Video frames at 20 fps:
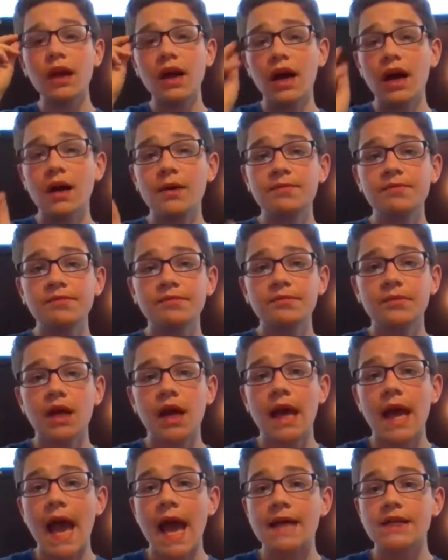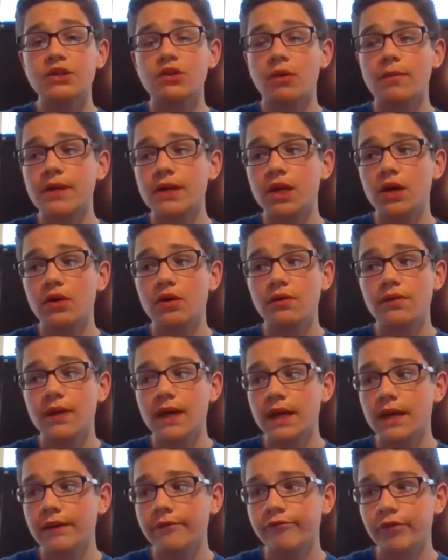As you all may know,
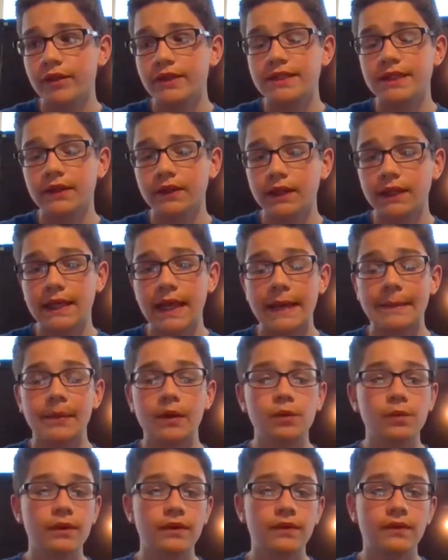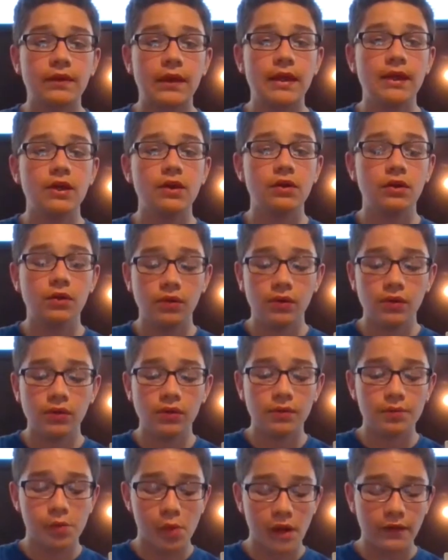they recently came out with the
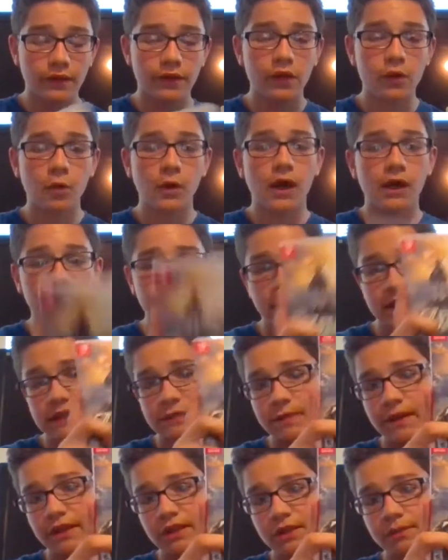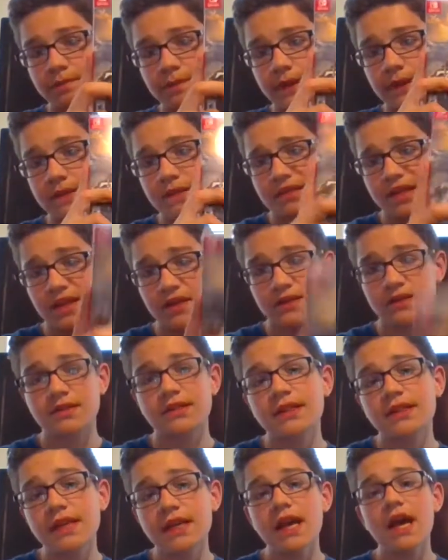new Breath of the Wild expansion pass
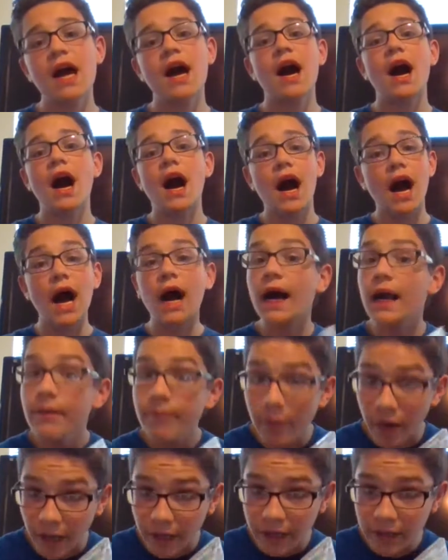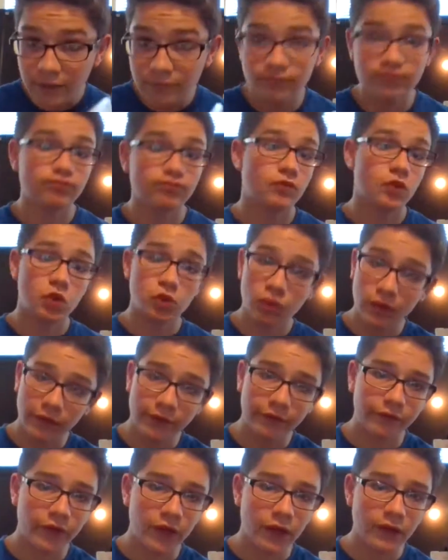DLC. I bought it. It's really
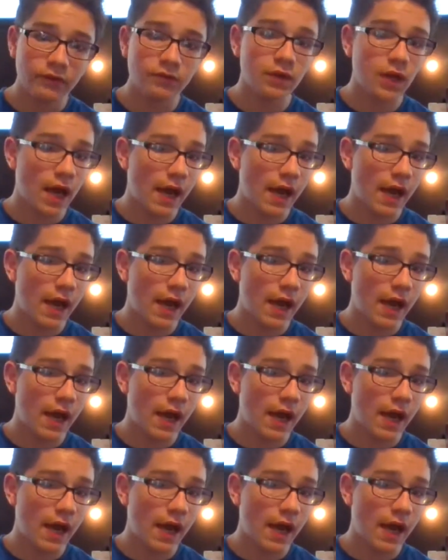fun.